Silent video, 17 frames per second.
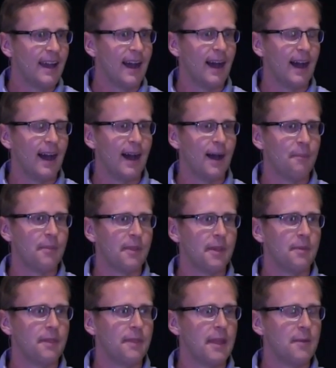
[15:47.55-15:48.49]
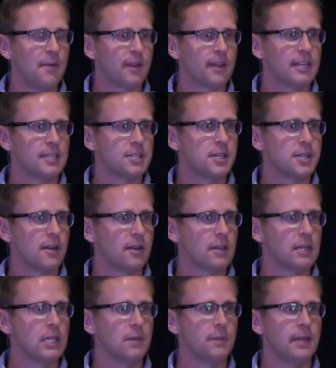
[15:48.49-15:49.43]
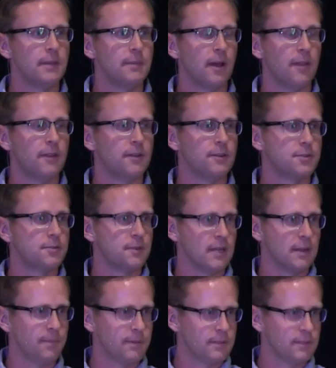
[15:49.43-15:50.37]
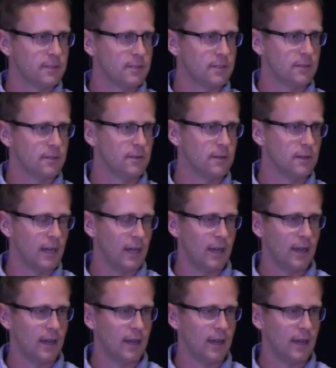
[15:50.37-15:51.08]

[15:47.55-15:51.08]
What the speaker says: but they were going to share a little bit about their trip to